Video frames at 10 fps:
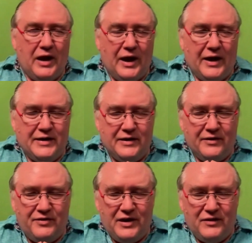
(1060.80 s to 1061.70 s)
And
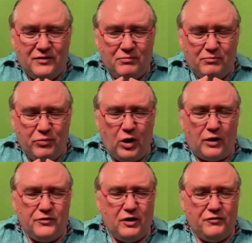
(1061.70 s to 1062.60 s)
these
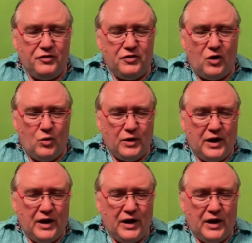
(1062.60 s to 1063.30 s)
blocks of stone,